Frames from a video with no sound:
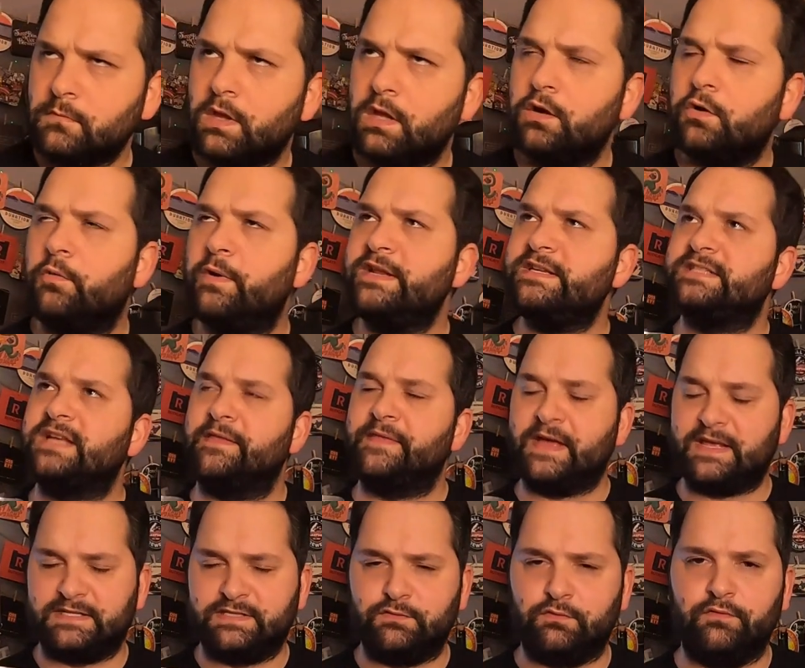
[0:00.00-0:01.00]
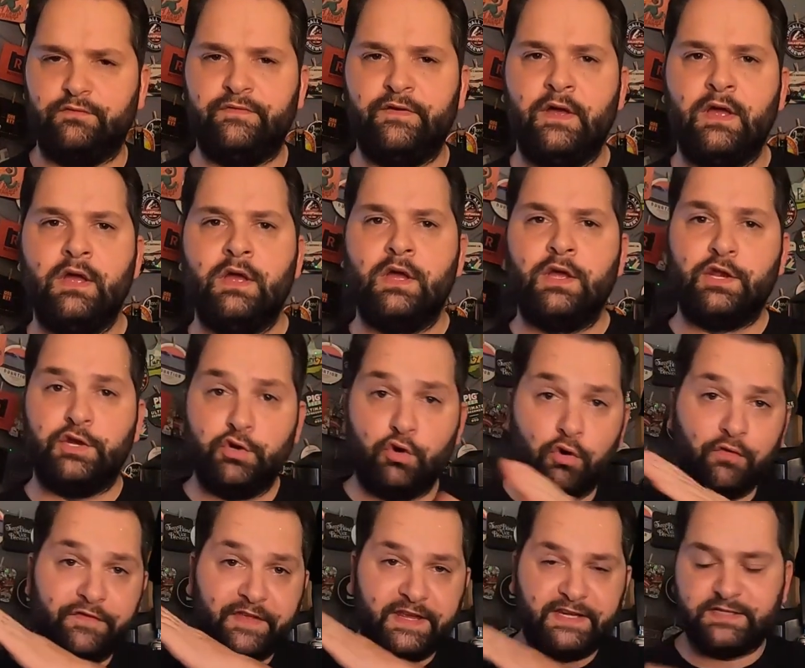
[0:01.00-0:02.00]
Queensland, that sort of
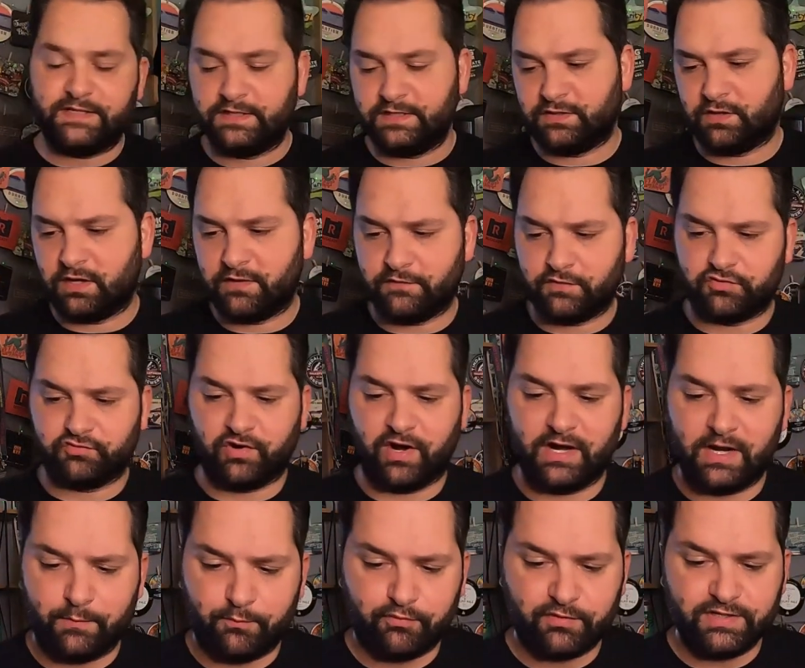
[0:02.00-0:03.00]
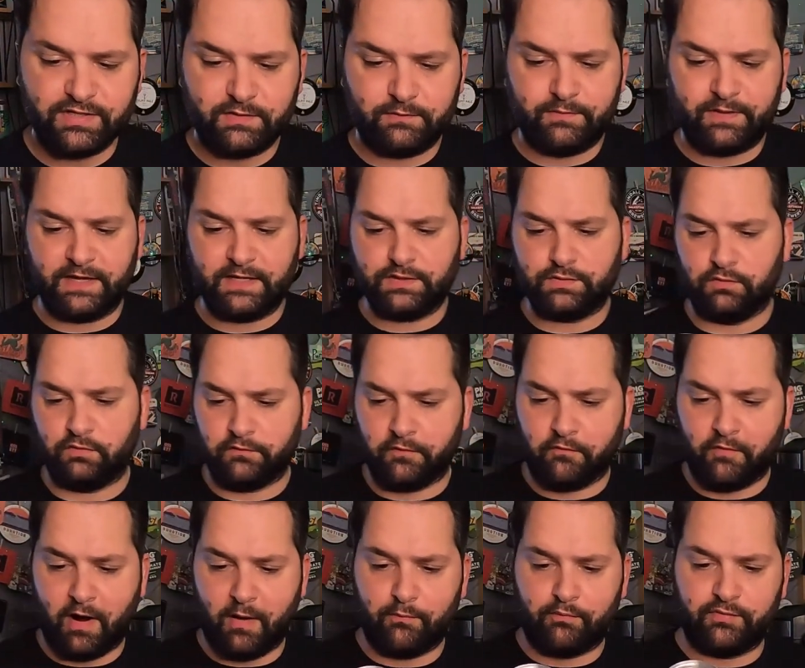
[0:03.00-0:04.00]
northeastern side of Australia, Bris- think sort of
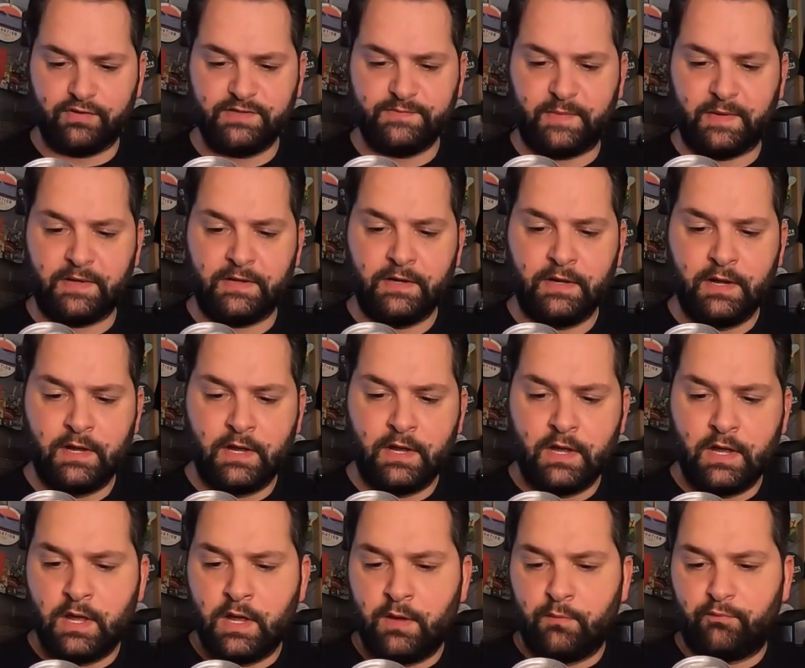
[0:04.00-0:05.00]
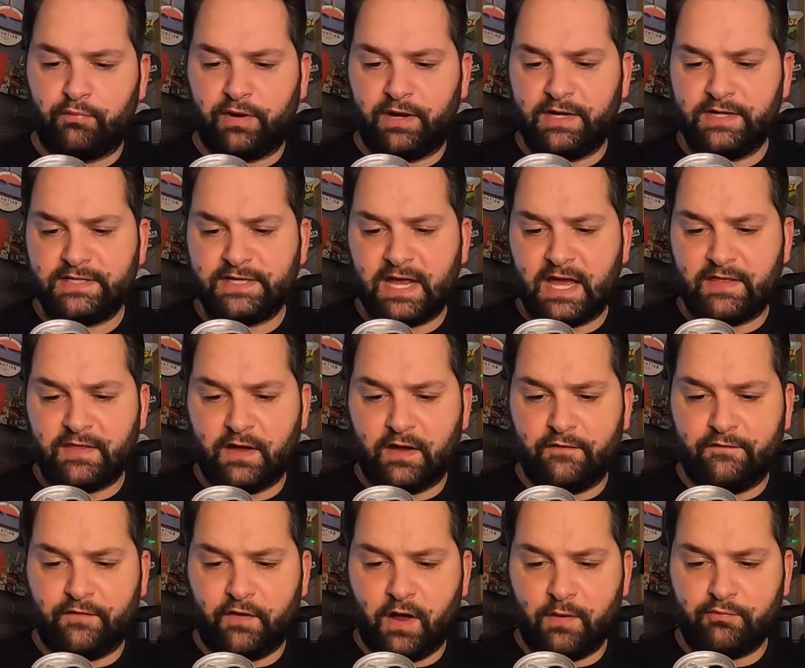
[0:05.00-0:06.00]
around Brisbane. Bringing together a
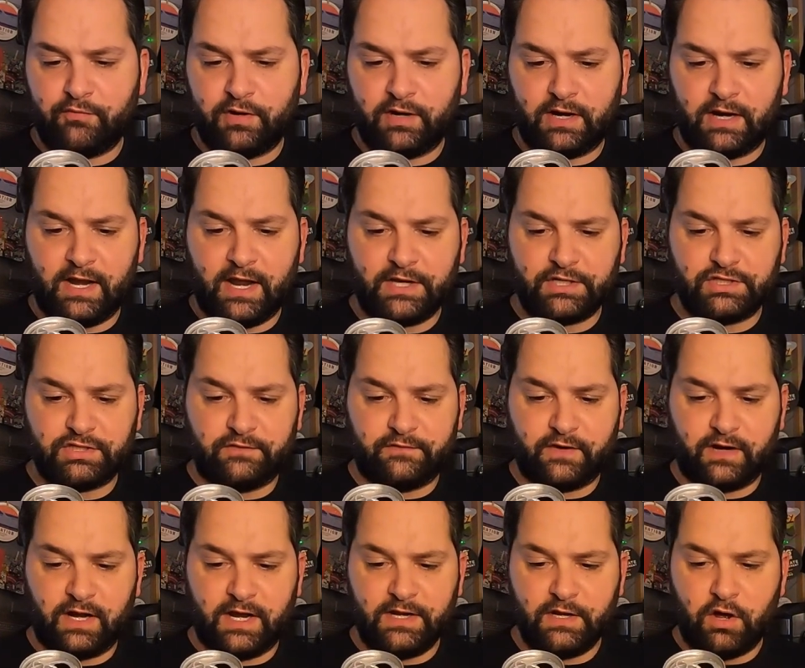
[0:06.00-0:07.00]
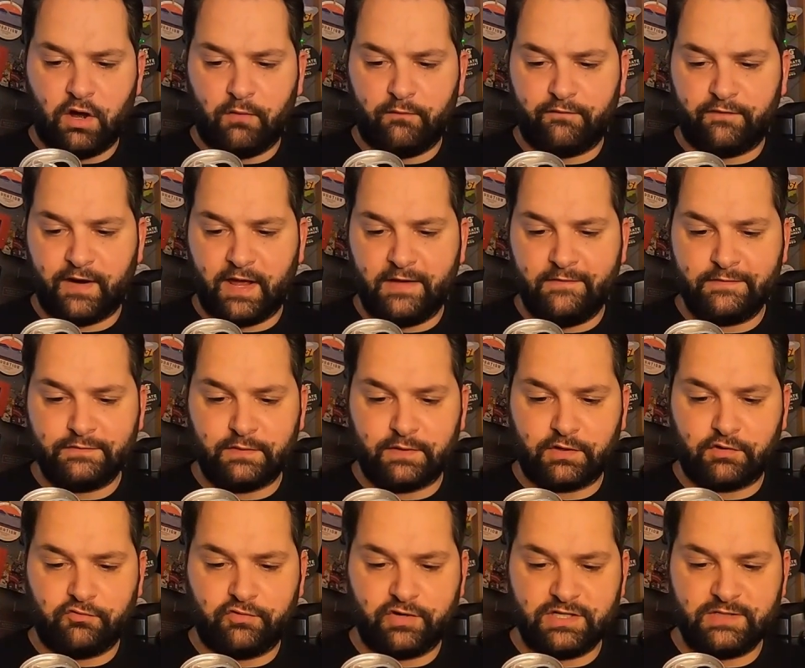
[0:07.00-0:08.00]
vibrant collection of clean, hot flavours with a
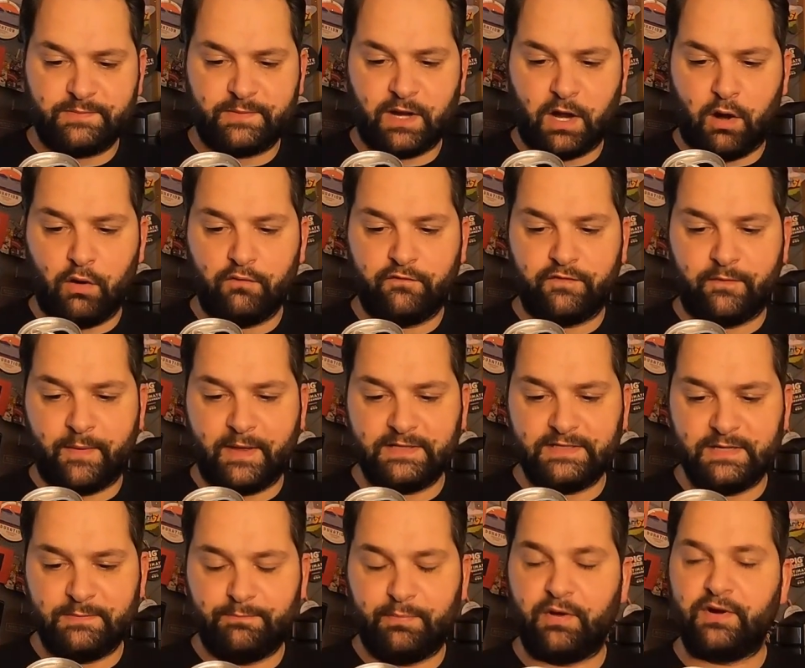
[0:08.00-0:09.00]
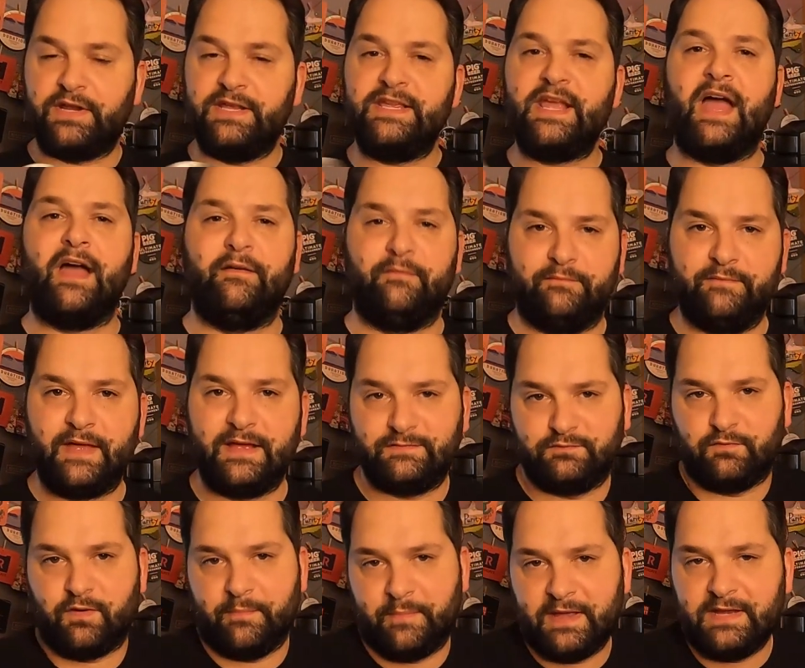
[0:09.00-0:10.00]
crisp, cold fermented body. Yeah, that's
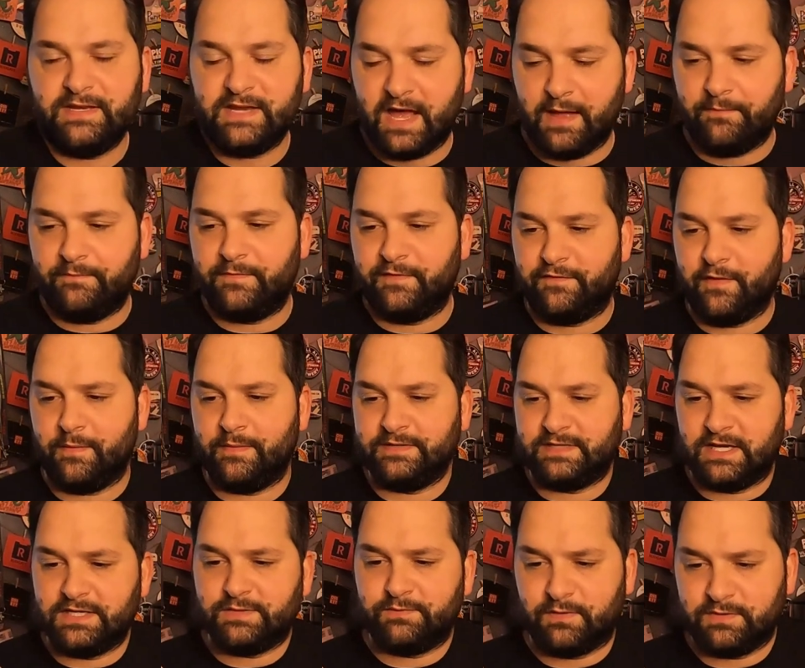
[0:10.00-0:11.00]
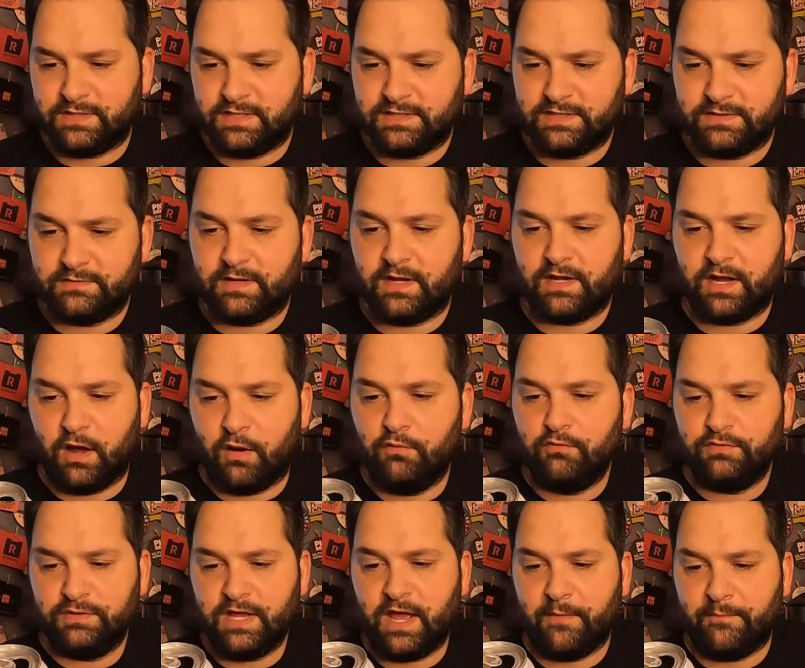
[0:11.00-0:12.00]
what I mean. Yeah, the fermentation process is
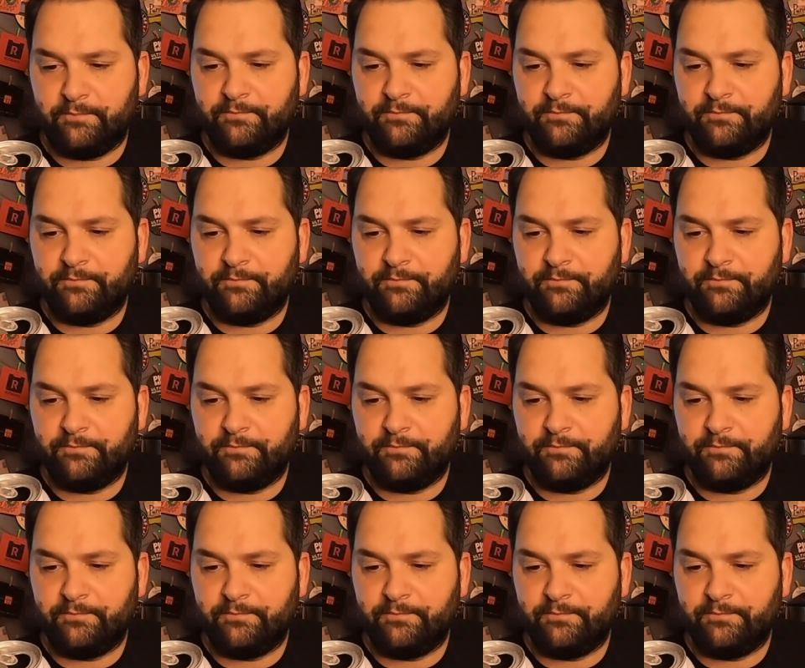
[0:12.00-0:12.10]
cold. Yeah.